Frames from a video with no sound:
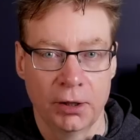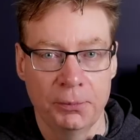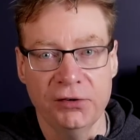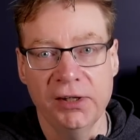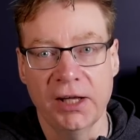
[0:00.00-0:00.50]

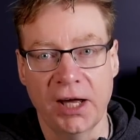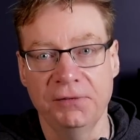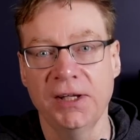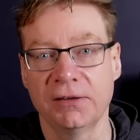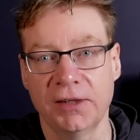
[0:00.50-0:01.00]
Personally, I
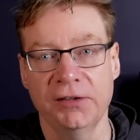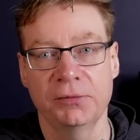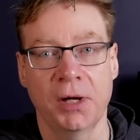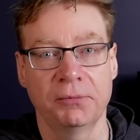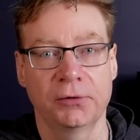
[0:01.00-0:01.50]
think
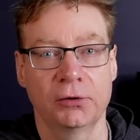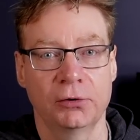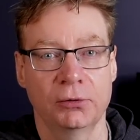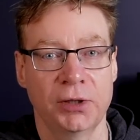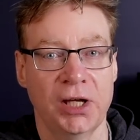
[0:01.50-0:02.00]
this month
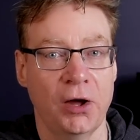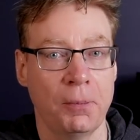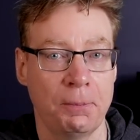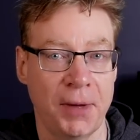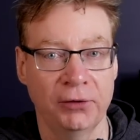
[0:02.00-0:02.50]
we
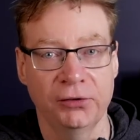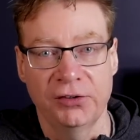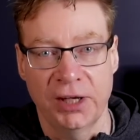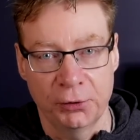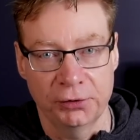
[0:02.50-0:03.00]
are bound to
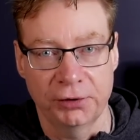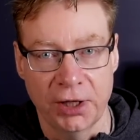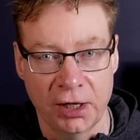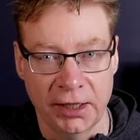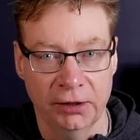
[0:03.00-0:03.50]
see a Model 3
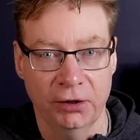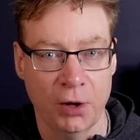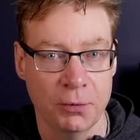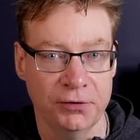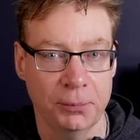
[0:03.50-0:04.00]
Highland
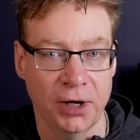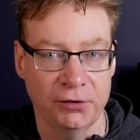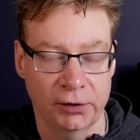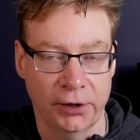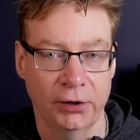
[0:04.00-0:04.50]
come off the
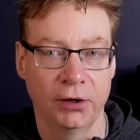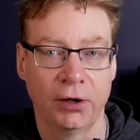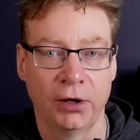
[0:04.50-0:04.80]
production line,